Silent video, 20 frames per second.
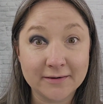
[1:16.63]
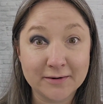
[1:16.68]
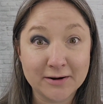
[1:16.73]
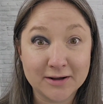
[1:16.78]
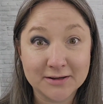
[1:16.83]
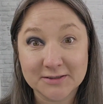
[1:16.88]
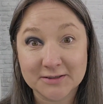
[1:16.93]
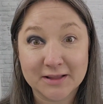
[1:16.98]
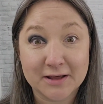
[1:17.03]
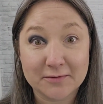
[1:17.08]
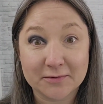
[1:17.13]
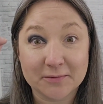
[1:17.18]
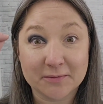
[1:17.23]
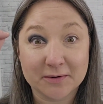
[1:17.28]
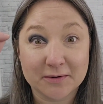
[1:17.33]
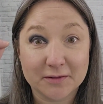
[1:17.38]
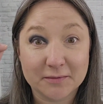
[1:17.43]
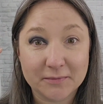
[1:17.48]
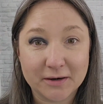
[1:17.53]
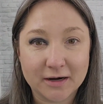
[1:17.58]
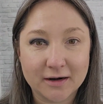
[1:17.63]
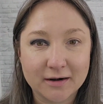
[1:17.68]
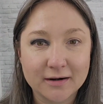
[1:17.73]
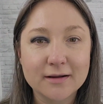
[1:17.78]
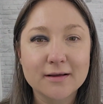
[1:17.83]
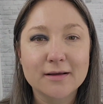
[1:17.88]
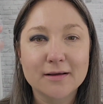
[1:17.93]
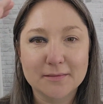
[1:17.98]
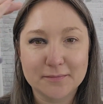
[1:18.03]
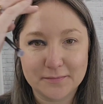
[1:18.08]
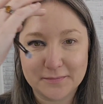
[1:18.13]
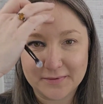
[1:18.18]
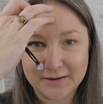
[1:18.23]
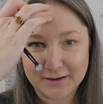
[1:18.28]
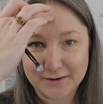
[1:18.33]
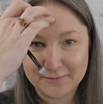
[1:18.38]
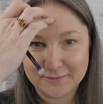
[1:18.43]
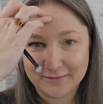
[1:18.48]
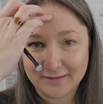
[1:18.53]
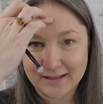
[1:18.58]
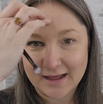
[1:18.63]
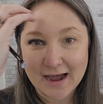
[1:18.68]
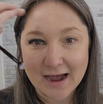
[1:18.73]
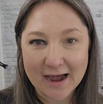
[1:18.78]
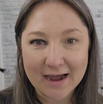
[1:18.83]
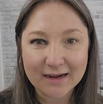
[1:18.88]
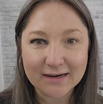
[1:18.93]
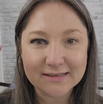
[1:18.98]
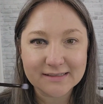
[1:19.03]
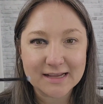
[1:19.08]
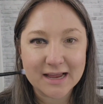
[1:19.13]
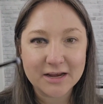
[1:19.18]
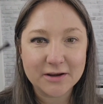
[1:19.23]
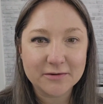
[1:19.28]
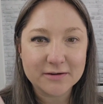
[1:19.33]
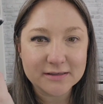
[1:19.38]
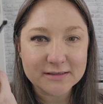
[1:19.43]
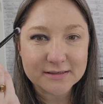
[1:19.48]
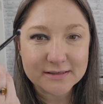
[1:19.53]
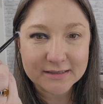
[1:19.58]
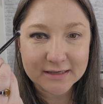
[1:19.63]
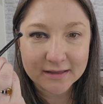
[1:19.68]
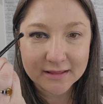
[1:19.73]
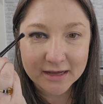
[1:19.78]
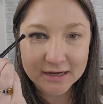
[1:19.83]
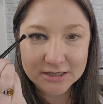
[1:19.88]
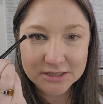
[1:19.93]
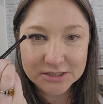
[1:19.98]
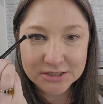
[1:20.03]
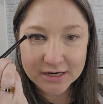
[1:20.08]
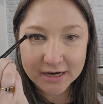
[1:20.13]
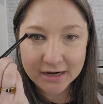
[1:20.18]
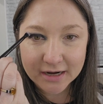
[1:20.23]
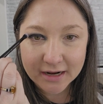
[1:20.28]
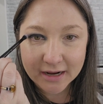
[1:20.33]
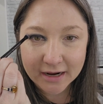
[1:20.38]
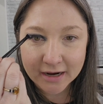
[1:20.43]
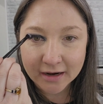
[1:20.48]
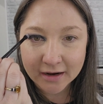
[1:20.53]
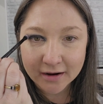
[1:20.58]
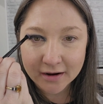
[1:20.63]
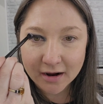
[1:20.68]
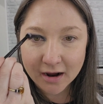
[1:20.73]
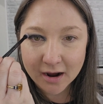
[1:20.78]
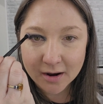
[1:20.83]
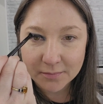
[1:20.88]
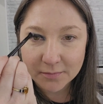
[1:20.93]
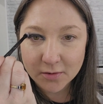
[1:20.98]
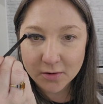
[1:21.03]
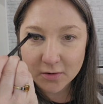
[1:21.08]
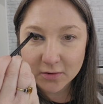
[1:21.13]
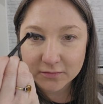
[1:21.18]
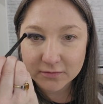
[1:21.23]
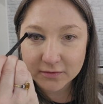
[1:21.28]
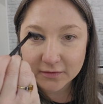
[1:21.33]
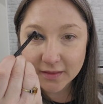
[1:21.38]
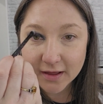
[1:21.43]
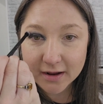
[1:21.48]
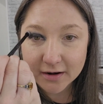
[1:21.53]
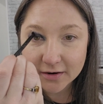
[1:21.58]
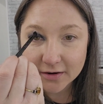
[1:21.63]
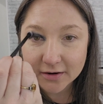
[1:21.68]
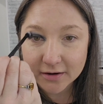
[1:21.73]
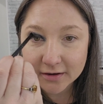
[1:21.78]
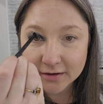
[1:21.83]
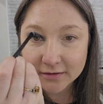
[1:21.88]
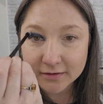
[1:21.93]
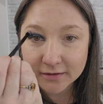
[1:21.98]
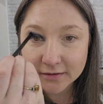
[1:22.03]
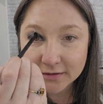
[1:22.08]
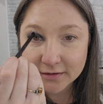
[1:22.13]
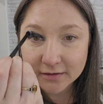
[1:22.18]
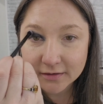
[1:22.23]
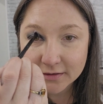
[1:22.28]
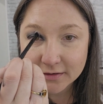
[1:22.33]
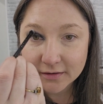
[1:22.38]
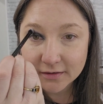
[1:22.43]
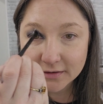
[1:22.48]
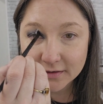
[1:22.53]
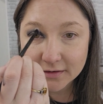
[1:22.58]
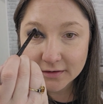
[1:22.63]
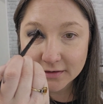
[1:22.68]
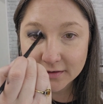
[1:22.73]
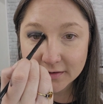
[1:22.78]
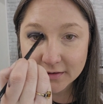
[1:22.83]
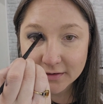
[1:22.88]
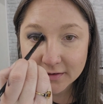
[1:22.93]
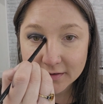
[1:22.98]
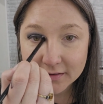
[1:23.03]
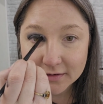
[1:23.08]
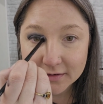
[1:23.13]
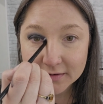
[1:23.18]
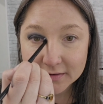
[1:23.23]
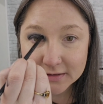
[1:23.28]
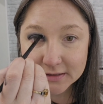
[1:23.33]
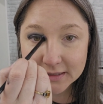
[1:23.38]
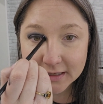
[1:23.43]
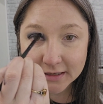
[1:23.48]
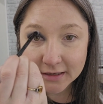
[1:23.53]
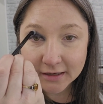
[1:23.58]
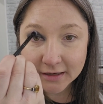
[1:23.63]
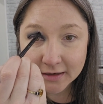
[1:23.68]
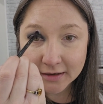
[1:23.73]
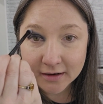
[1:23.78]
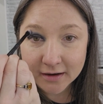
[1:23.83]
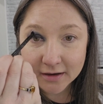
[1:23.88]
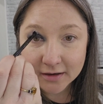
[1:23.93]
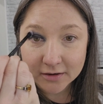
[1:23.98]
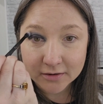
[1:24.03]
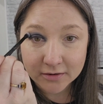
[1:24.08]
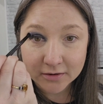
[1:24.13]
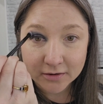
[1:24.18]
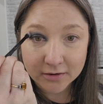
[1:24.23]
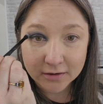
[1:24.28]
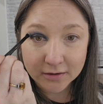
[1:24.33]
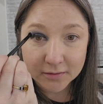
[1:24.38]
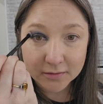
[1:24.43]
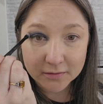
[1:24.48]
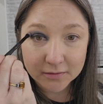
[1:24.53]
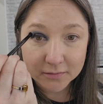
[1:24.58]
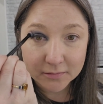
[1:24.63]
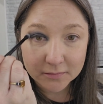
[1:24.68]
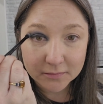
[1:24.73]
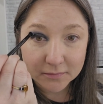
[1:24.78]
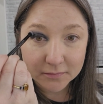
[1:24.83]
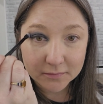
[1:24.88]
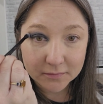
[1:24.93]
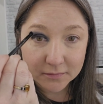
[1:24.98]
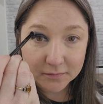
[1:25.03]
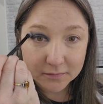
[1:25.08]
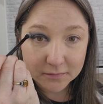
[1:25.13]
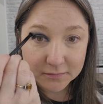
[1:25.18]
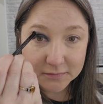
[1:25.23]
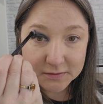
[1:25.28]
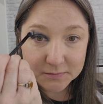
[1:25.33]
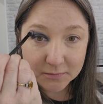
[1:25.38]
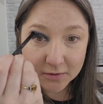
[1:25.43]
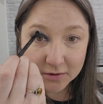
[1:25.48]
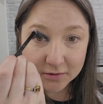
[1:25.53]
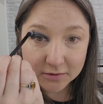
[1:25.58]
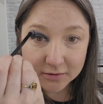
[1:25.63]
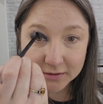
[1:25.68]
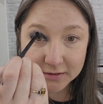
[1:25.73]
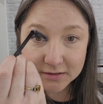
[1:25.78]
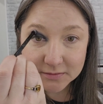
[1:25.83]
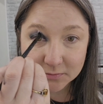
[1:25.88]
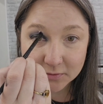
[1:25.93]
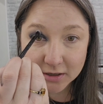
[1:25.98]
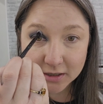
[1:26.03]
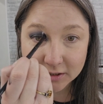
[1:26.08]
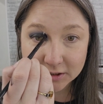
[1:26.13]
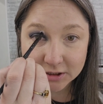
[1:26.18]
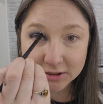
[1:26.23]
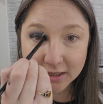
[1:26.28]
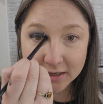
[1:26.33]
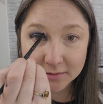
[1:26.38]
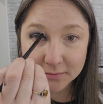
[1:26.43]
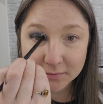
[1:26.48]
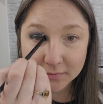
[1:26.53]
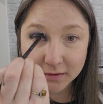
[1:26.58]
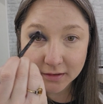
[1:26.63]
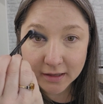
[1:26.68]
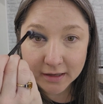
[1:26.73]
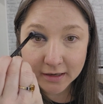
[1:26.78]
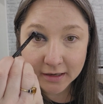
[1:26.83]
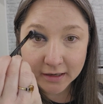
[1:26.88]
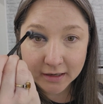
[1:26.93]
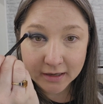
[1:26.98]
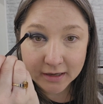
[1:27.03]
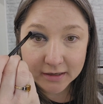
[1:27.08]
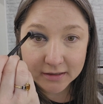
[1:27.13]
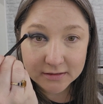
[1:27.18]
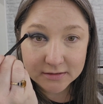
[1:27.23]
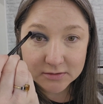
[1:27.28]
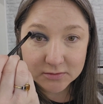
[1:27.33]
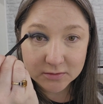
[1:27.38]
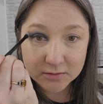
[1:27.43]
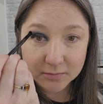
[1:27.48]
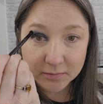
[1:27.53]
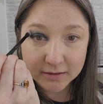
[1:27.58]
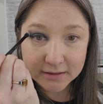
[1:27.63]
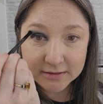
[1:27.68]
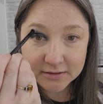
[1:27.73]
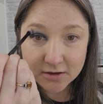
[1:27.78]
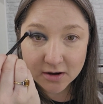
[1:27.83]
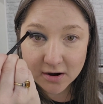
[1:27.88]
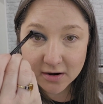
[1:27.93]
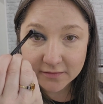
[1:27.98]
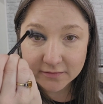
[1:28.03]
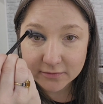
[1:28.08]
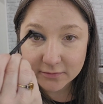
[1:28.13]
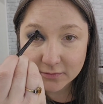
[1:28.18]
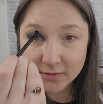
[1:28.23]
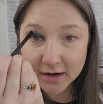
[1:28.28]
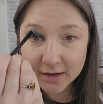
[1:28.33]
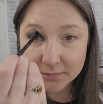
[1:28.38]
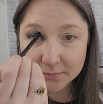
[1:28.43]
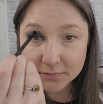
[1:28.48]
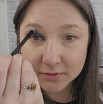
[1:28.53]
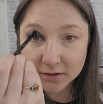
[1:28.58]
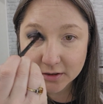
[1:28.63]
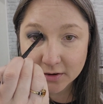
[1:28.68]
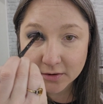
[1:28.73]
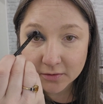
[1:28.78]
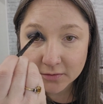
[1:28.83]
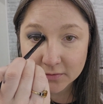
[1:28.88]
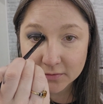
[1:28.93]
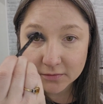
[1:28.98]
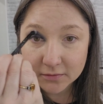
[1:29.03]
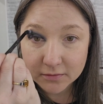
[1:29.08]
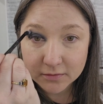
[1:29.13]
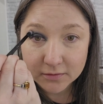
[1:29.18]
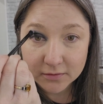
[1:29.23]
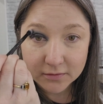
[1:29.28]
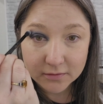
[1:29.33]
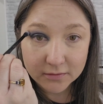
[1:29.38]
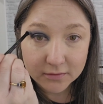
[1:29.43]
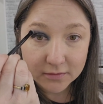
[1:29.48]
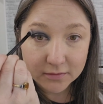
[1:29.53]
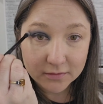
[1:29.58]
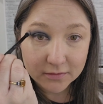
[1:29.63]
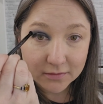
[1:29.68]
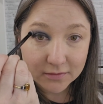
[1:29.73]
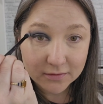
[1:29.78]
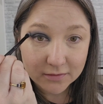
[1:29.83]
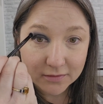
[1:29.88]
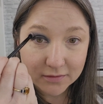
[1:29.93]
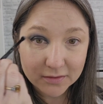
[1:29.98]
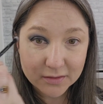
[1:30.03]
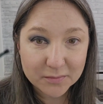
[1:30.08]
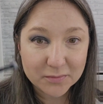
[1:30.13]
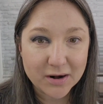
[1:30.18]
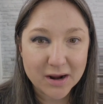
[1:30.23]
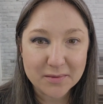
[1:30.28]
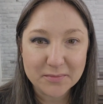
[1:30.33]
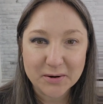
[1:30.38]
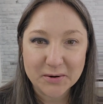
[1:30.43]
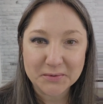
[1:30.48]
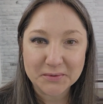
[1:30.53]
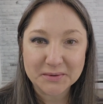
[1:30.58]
We all do that when we're in the mirror. But you relax and you can see that shading up over that hood, taking your small crease brush and blending it so it blends off right below the brow bone.